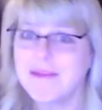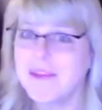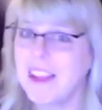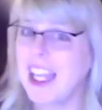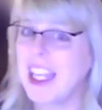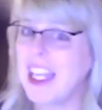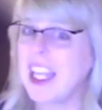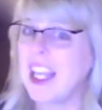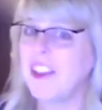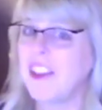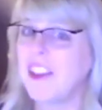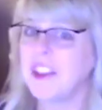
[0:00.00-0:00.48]

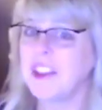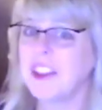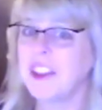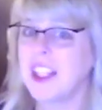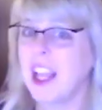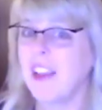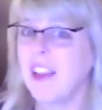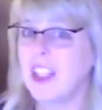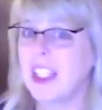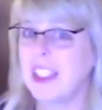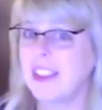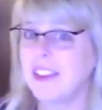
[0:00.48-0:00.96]
Any other
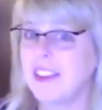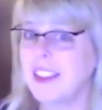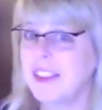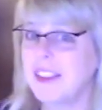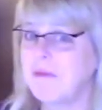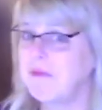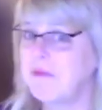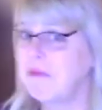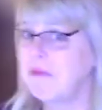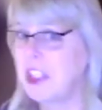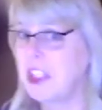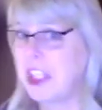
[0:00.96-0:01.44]
7s?
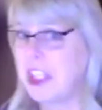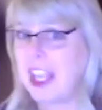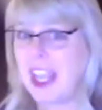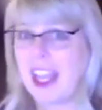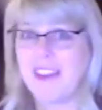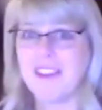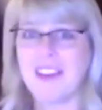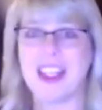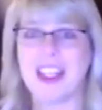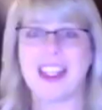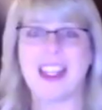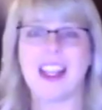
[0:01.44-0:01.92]
Do you
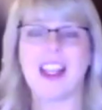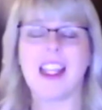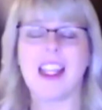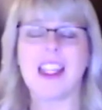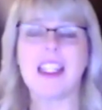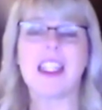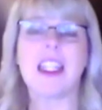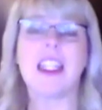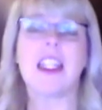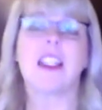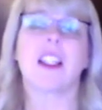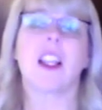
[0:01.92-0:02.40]
have any
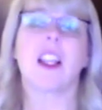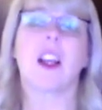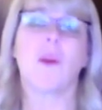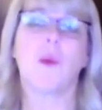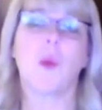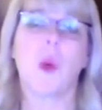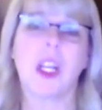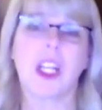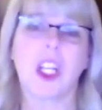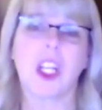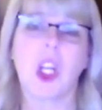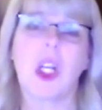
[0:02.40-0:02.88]
ideas on
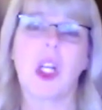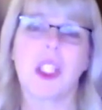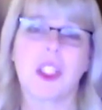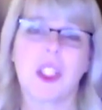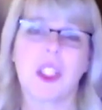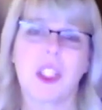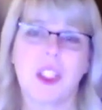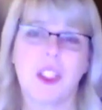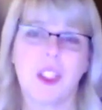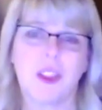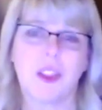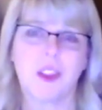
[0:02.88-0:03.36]
what
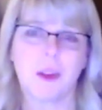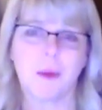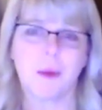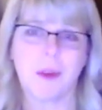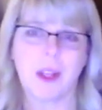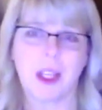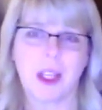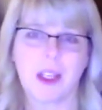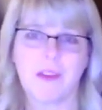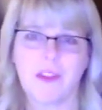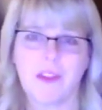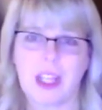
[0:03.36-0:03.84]
constitutes a
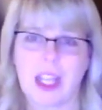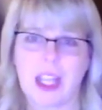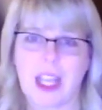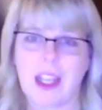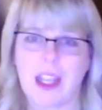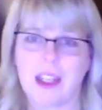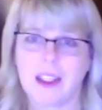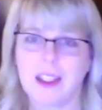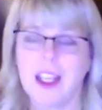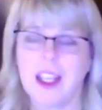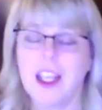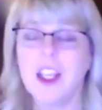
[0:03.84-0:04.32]
red
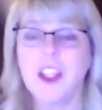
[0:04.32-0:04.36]
flag?